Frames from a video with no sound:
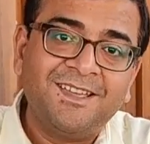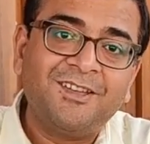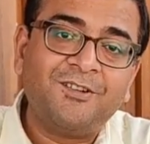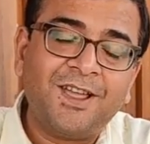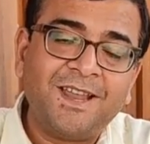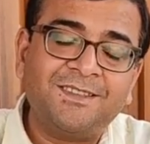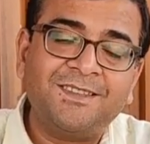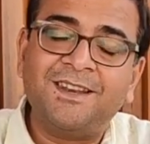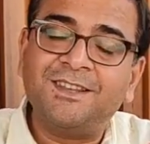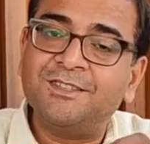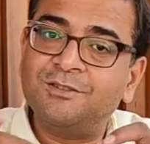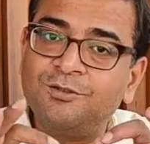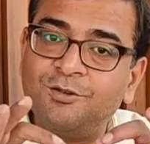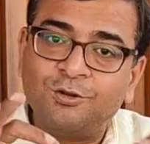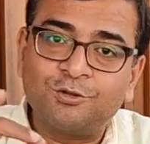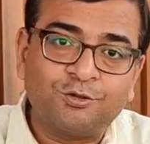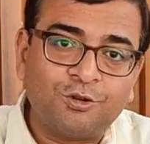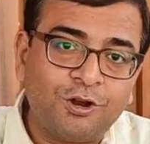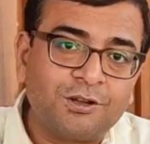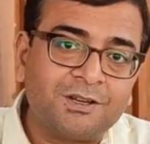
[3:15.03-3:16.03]
Right? There is
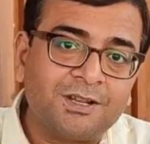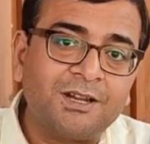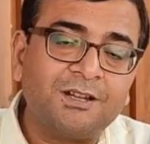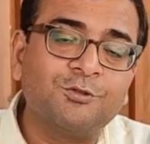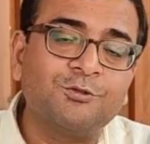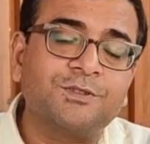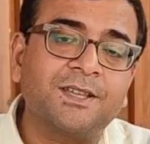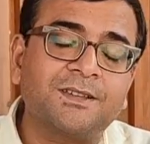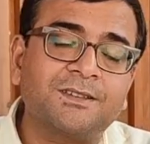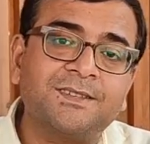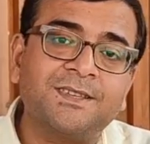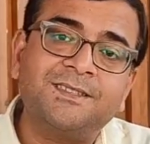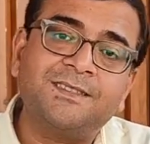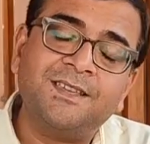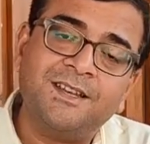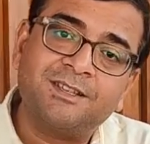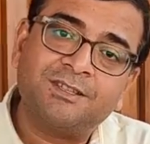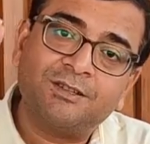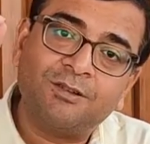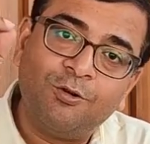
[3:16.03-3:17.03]
no shortcut to success.
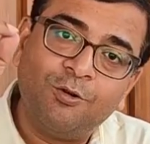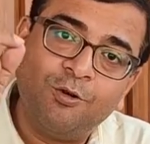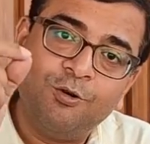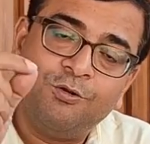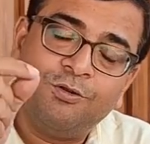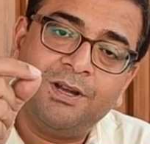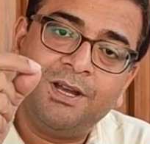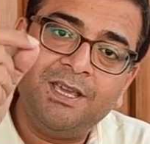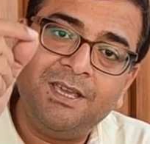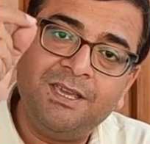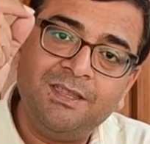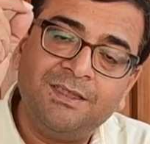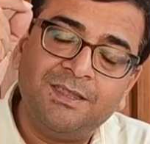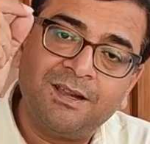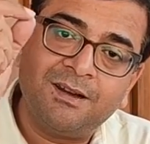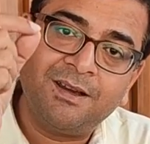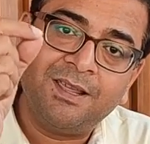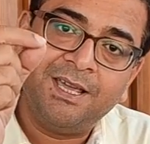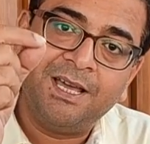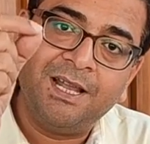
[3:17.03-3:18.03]
It's only
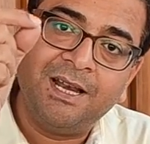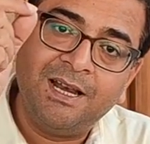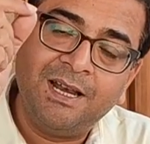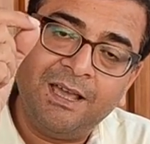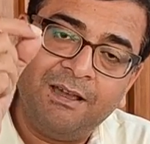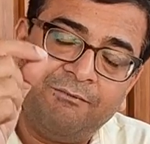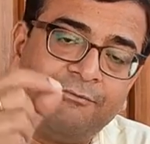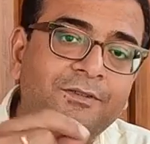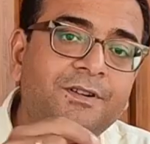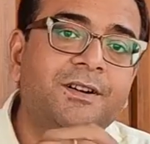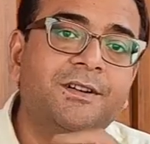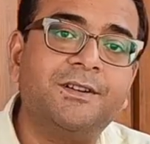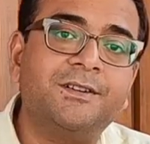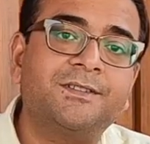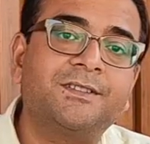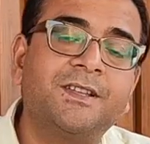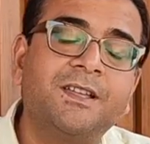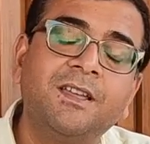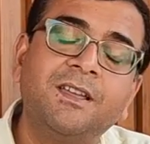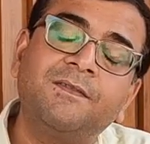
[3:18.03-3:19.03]
the real
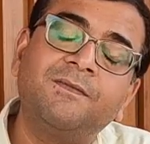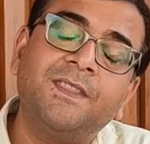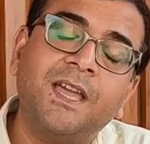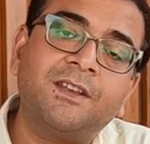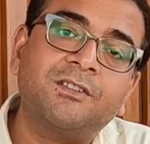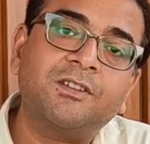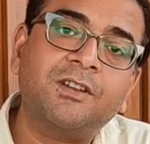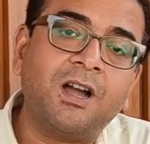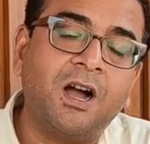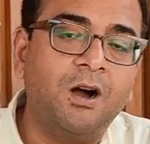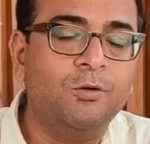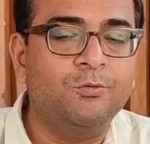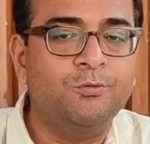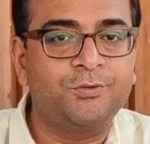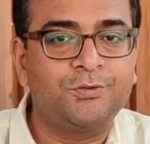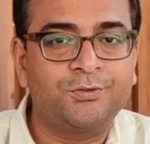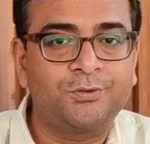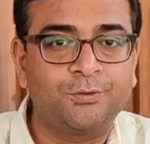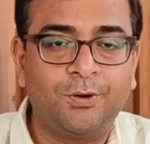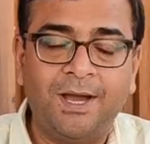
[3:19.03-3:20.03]
efforts that
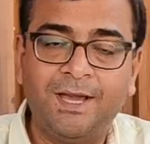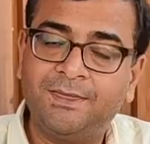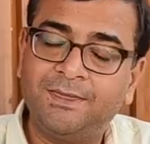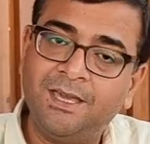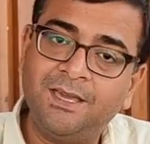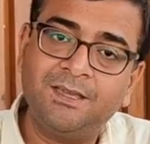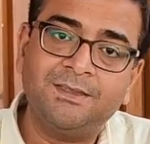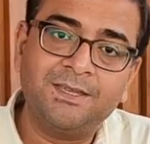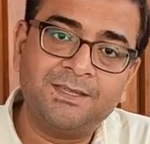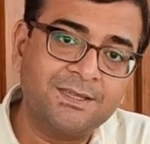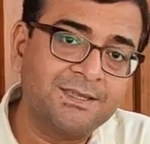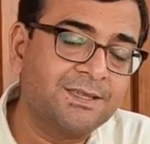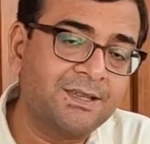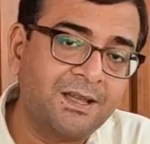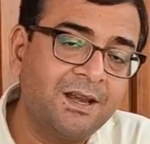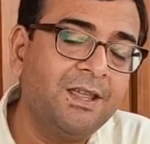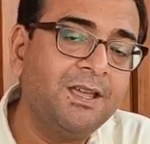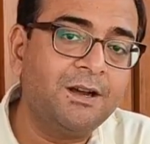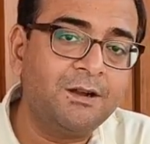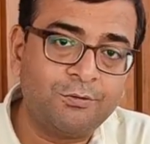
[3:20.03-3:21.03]
count. So I think this is
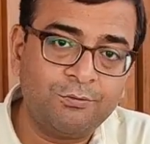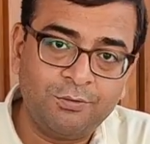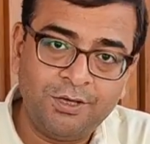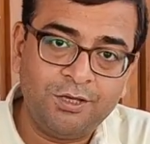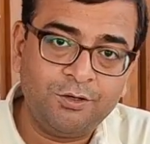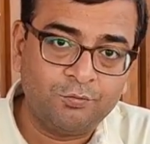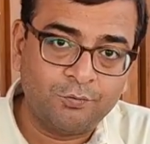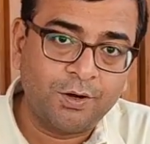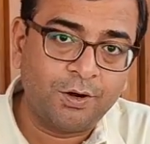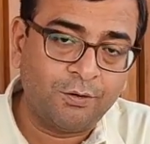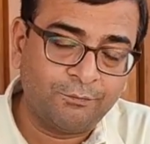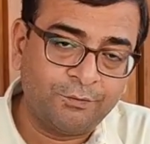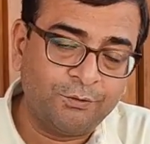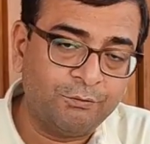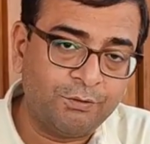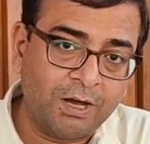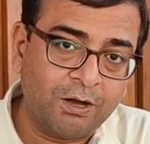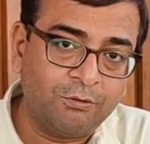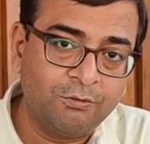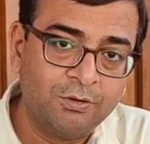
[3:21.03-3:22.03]
clear to each one of
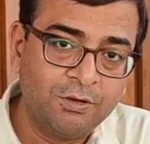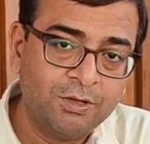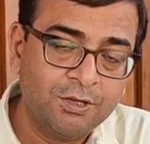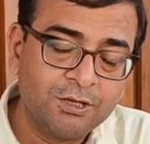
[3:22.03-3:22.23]
you now.